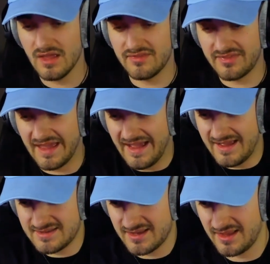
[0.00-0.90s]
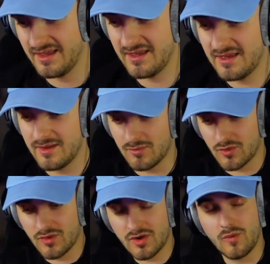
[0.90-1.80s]
that
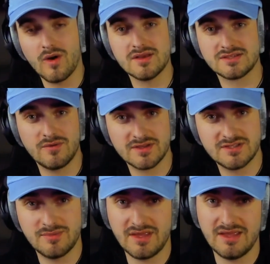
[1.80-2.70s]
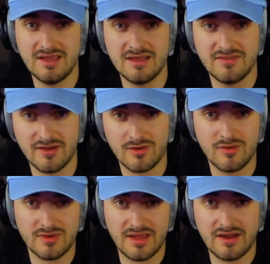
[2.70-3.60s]
Maruk was going to be their
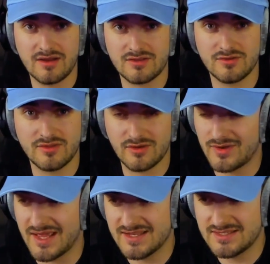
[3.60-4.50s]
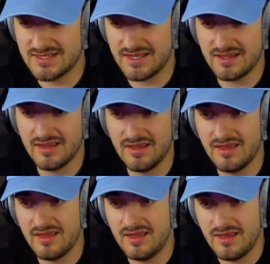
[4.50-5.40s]
own character, their own entity.
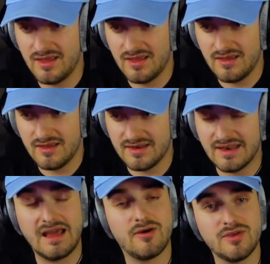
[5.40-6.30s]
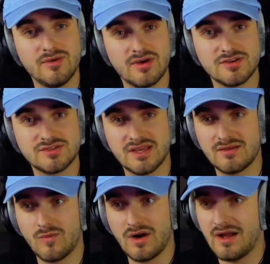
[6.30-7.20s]
Now you
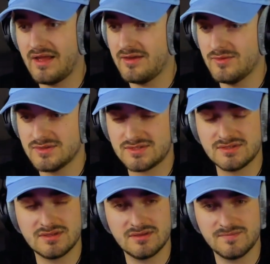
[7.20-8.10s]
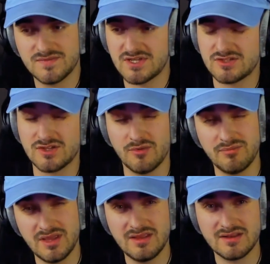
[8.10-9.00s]
understand why it was such an
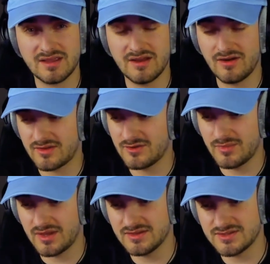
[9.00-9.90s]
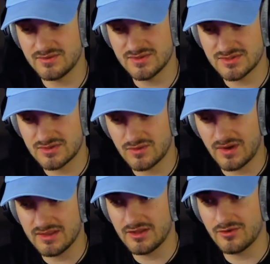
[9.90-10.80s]
obedient character, because it was
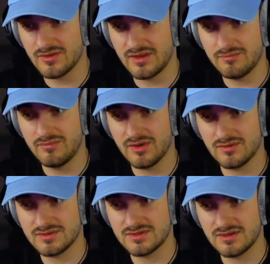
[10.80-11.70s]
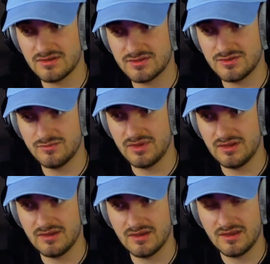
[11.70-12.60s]
quite literally built to be